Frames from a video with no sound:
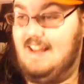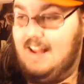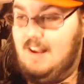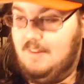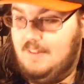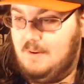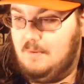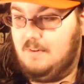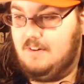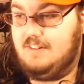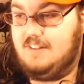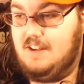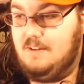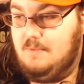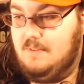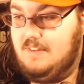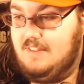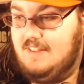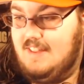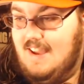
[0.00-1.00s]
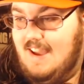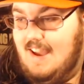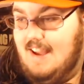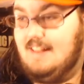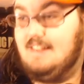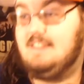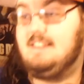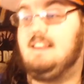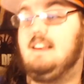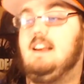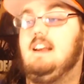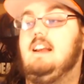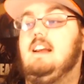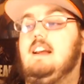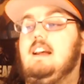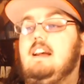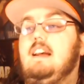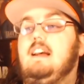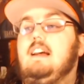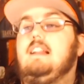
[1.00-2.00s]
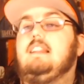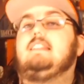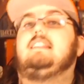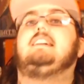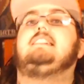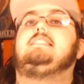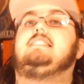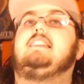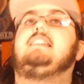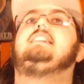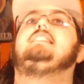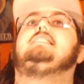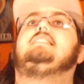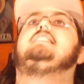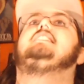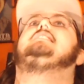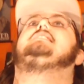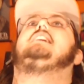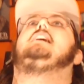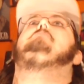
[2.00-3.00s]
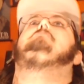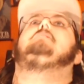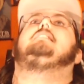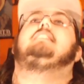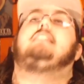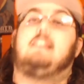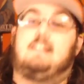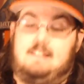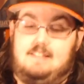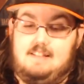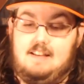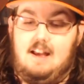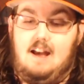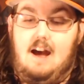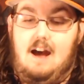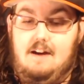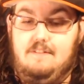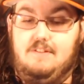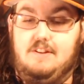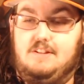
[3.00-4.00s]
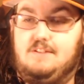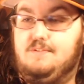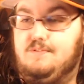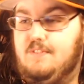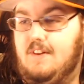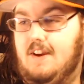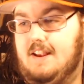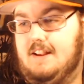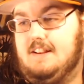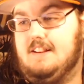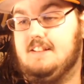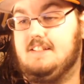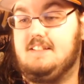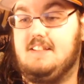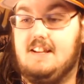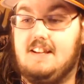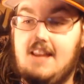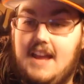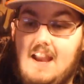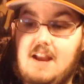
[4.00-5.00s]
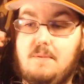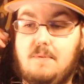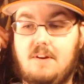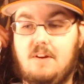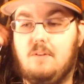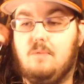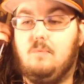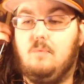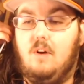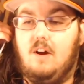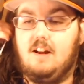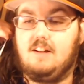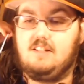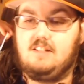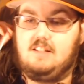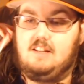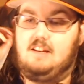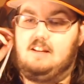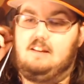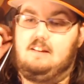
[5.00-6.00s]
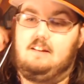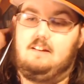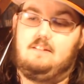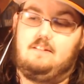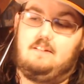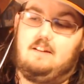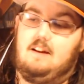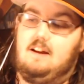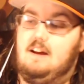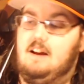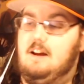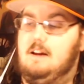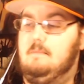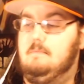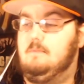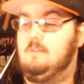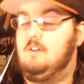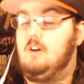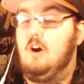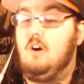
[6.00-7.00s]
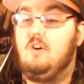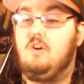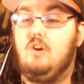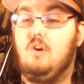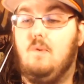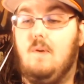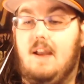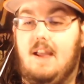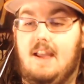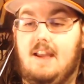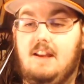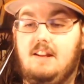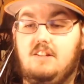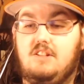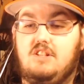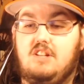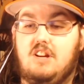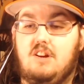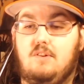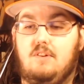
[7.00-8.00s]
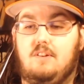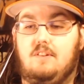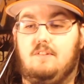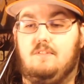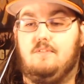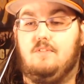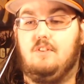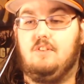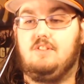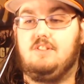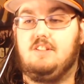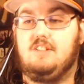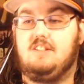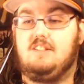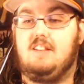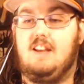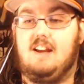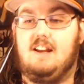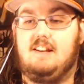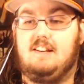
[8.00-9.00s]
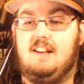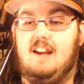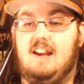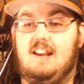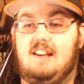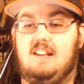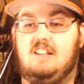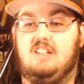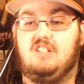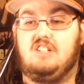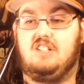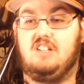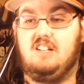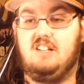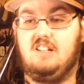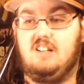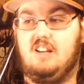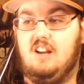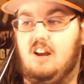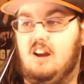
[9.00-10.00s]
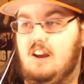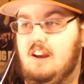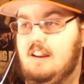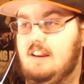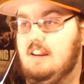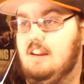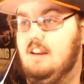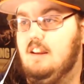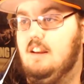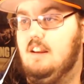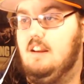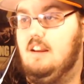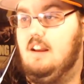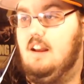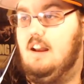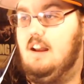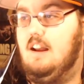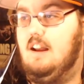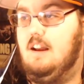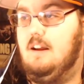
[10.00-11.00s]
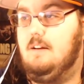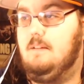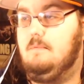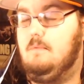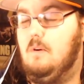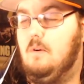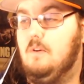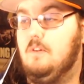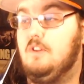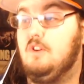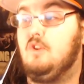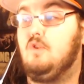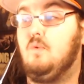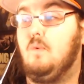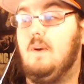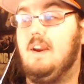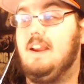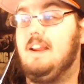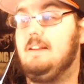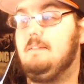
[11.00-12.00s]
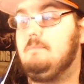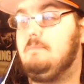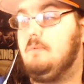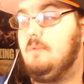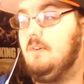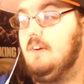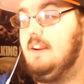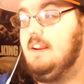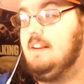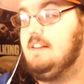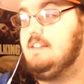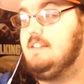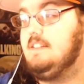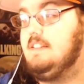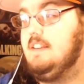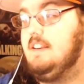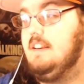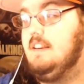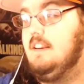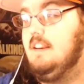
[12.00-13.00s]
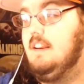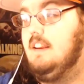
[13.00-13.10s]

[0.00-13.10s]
now that we're done with that, let's get into this epicness of this fight. Because today we are watching um, Goku and Jiren versus Dai Daishinkan um, or the Grand Priest.